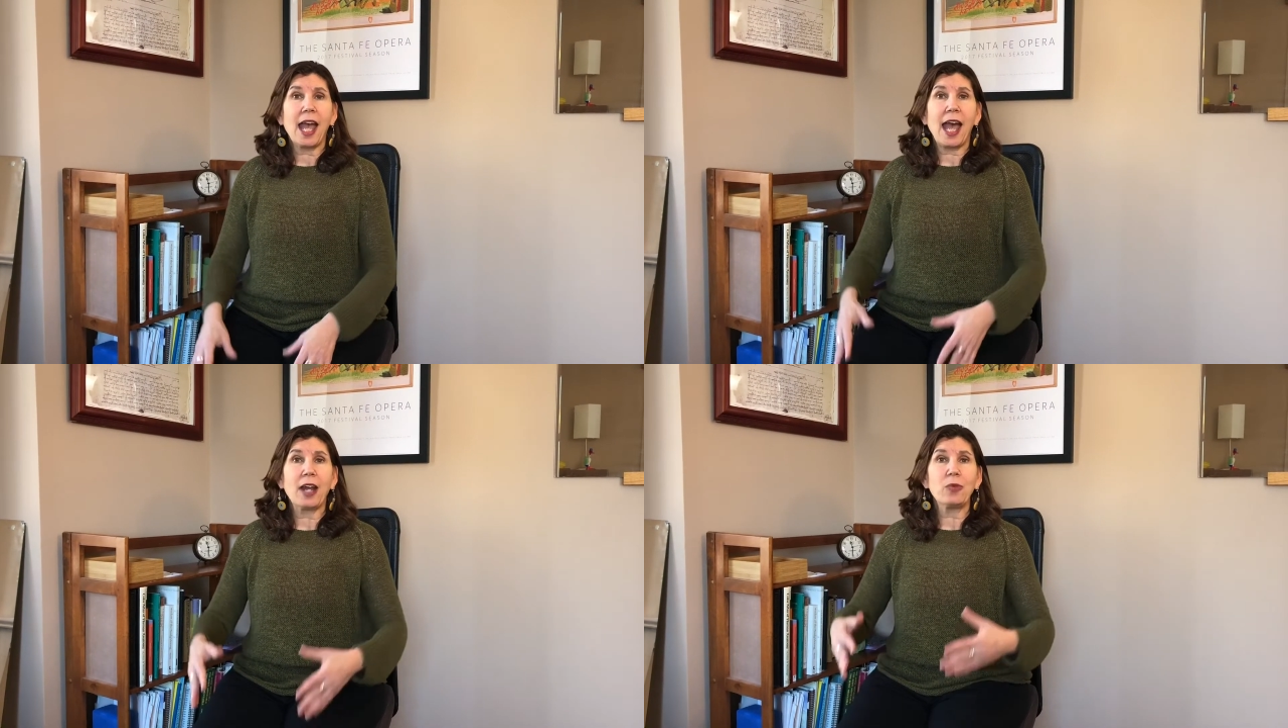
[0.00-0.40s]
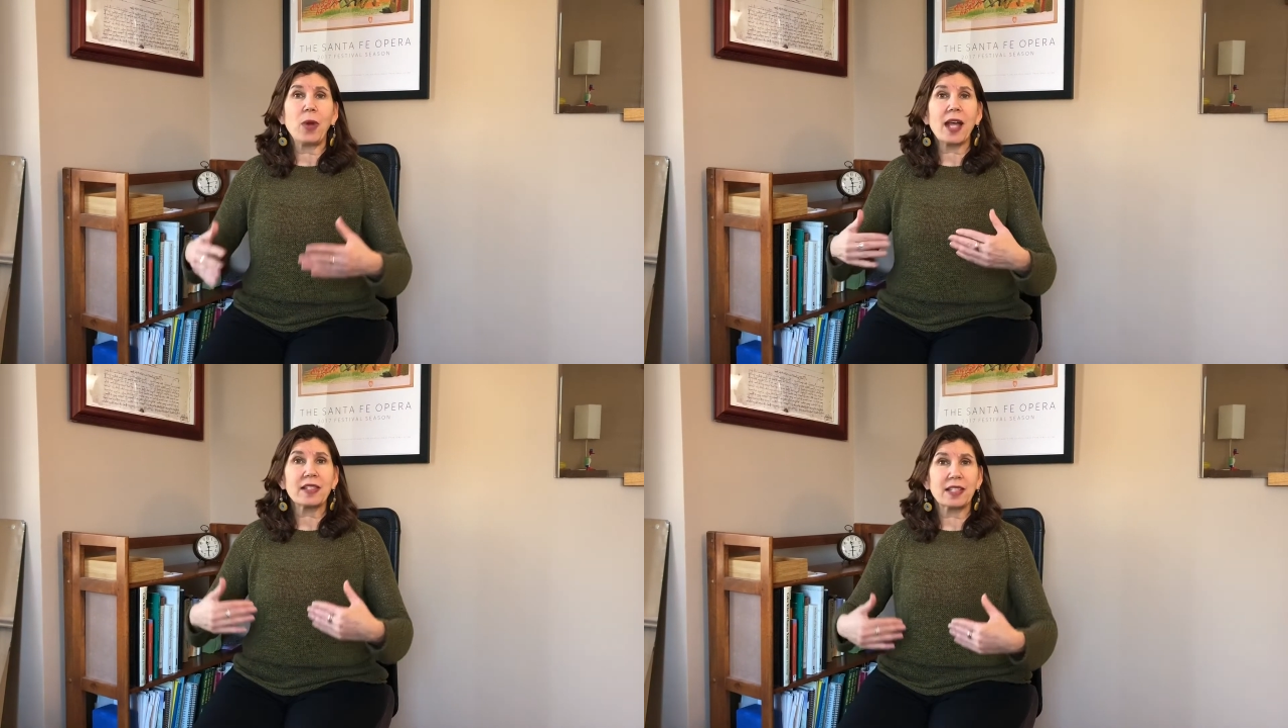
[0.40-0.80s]
and
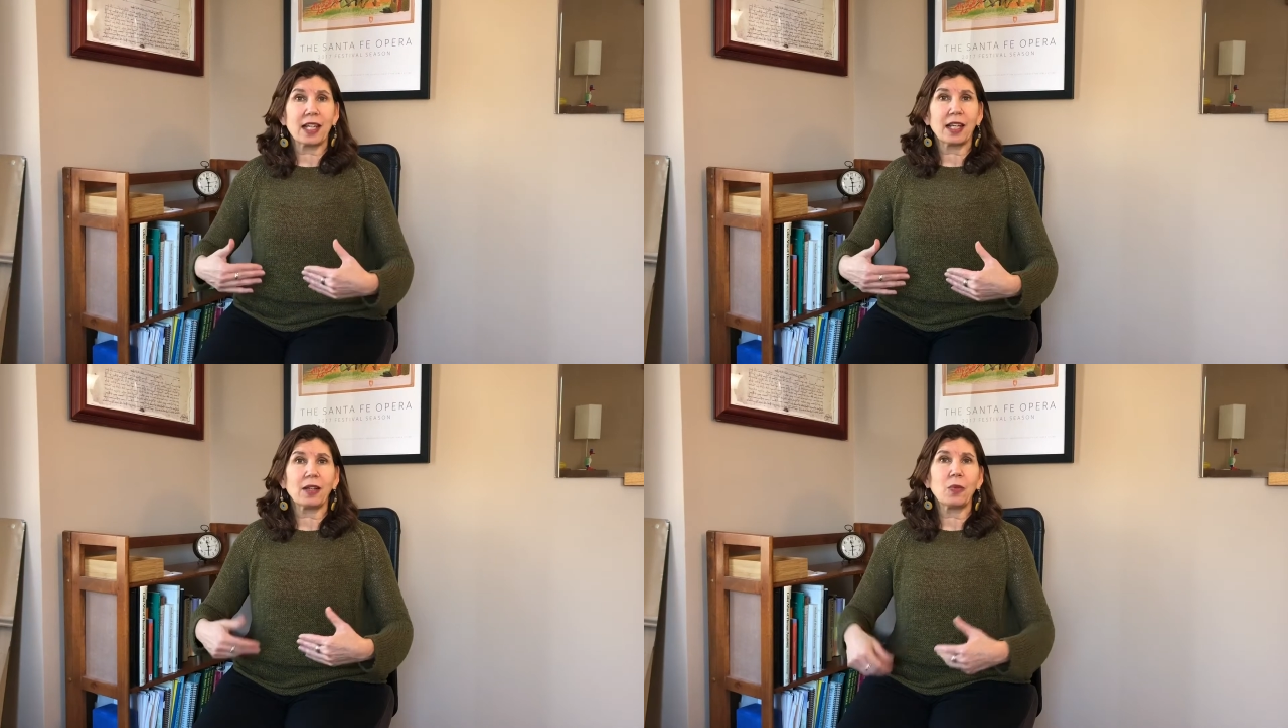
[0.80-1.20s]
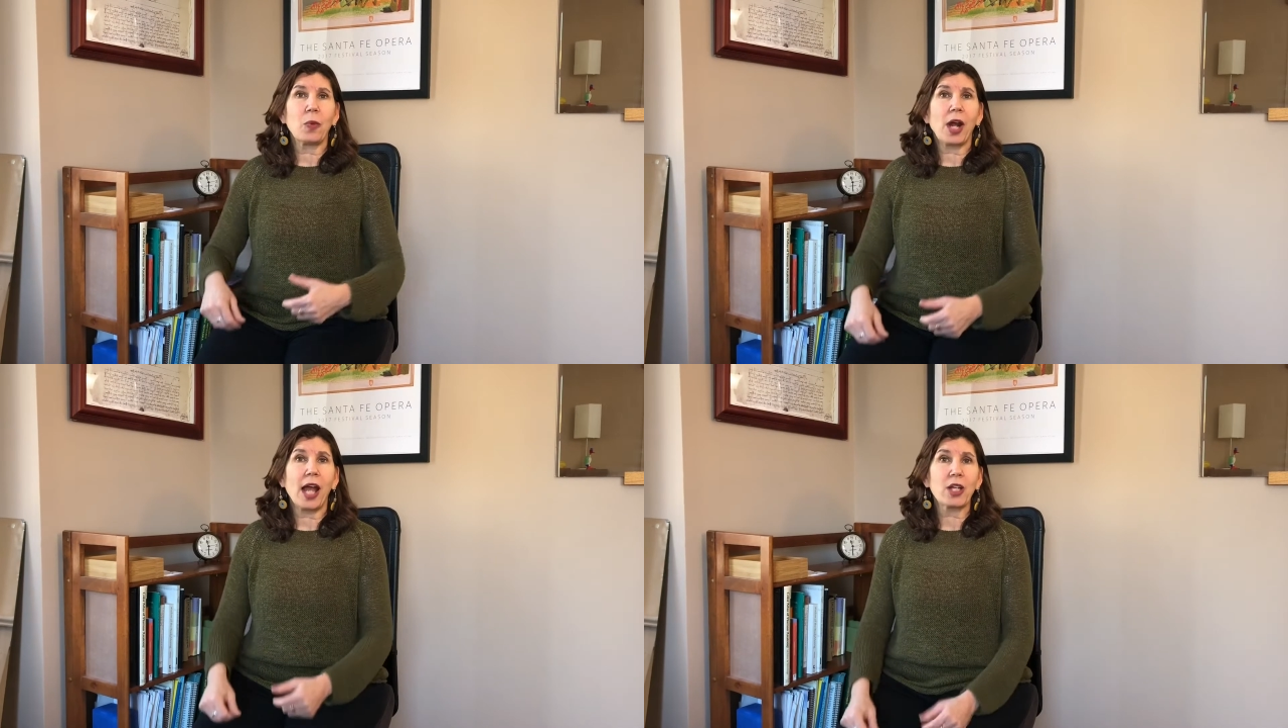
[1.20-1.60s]
resting,
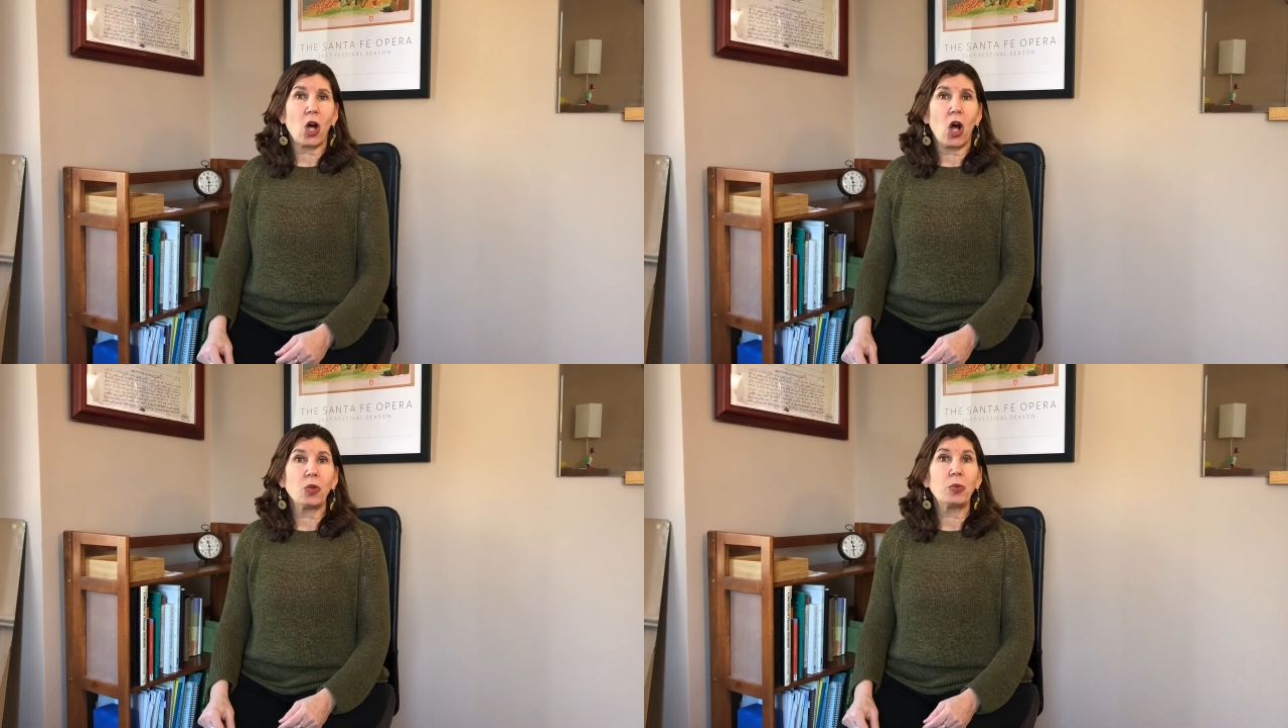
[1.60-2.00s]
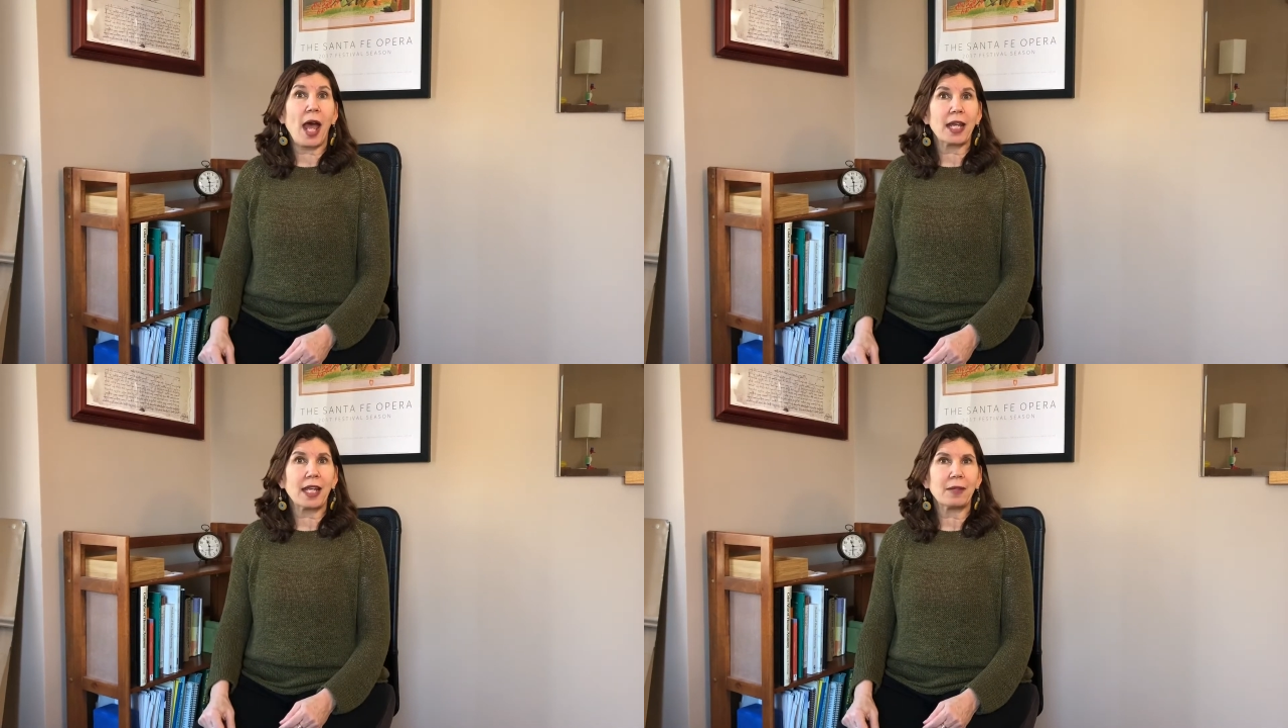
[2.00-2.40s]
what I call
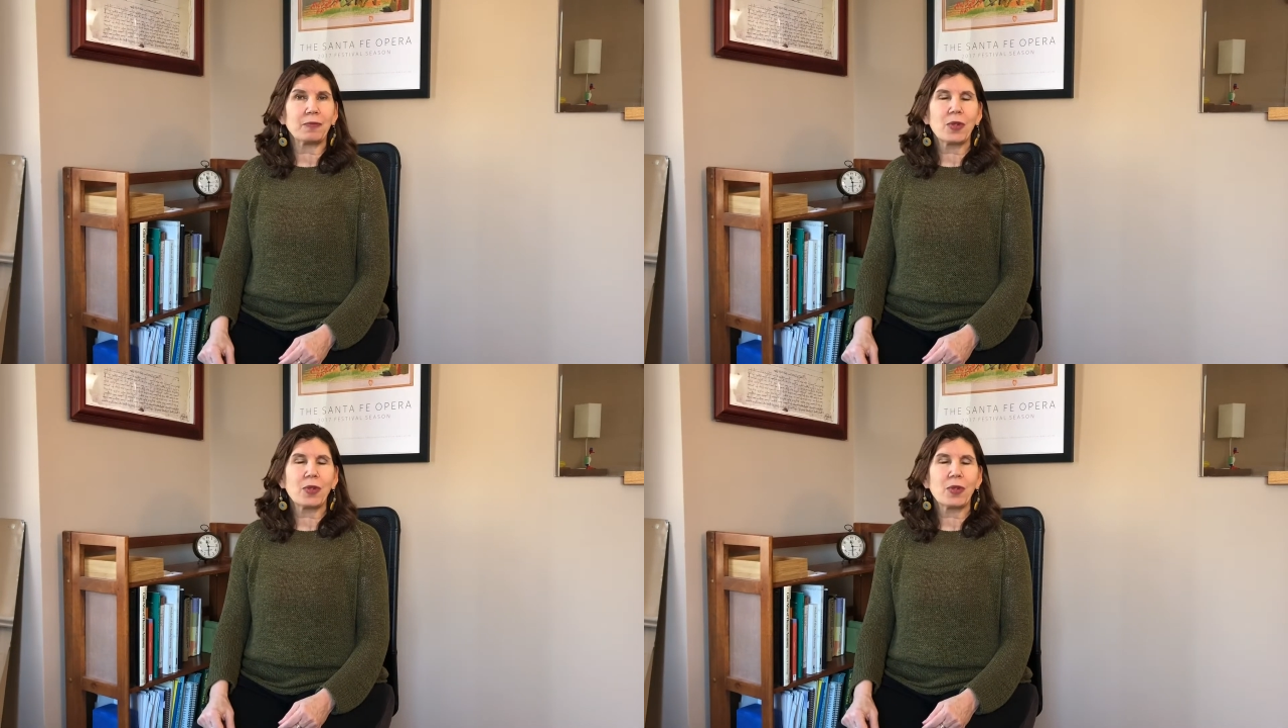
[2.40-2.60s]
ready.